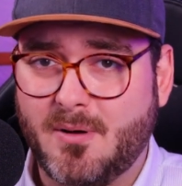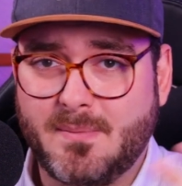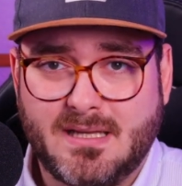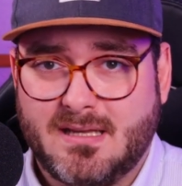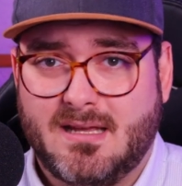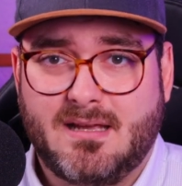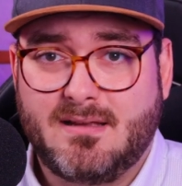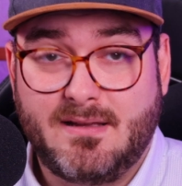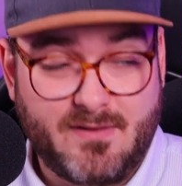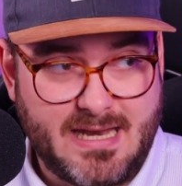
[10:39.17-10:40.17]
I mean,
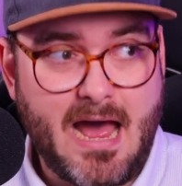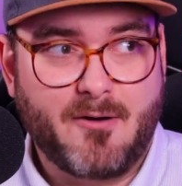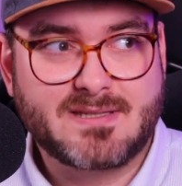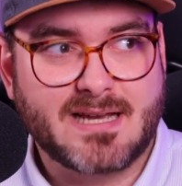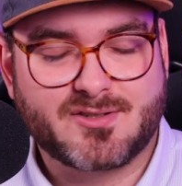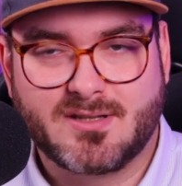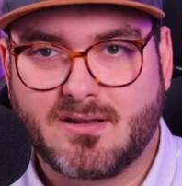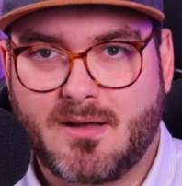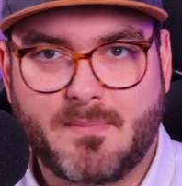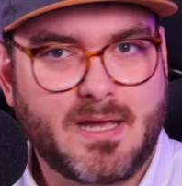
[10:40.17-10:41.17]
even now it's actually a
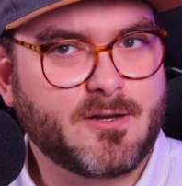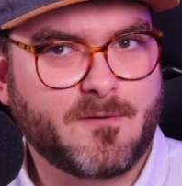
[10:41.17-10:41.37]
lot better.